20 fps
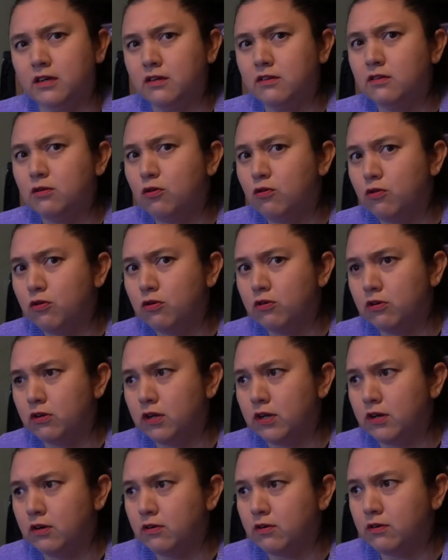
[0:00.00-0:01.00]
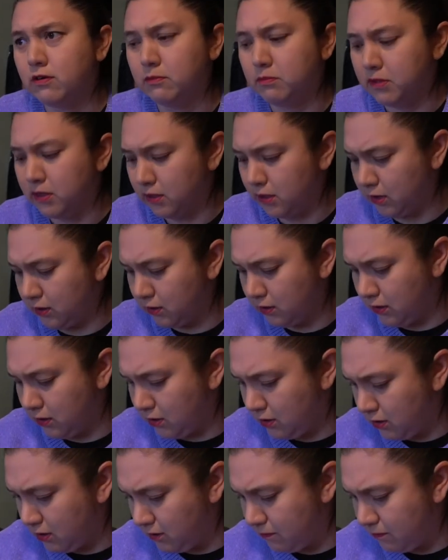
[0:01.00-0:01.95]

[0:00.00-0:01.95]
It's quarterly or something like that.